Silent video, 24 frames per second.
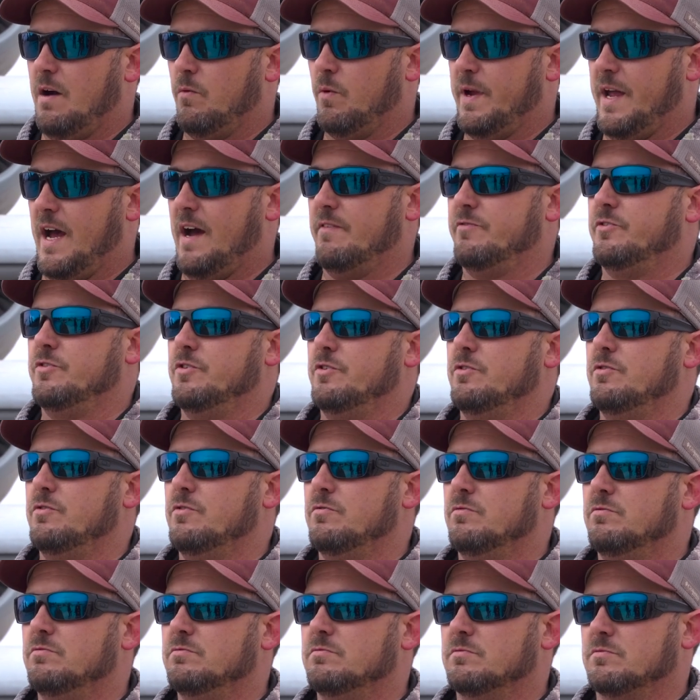we have
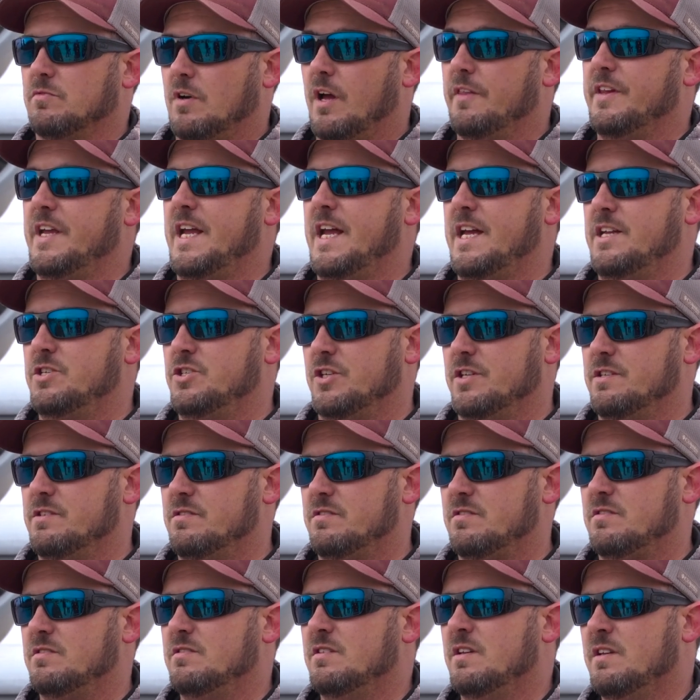to run the
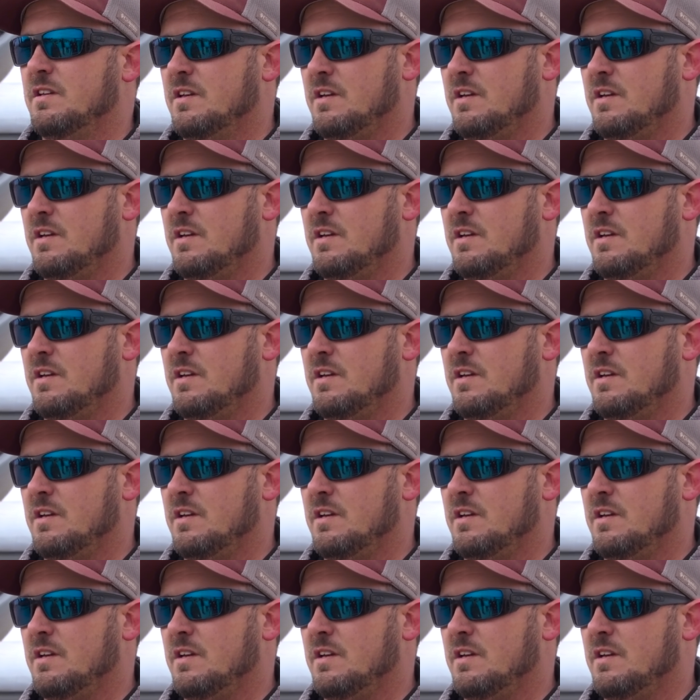engines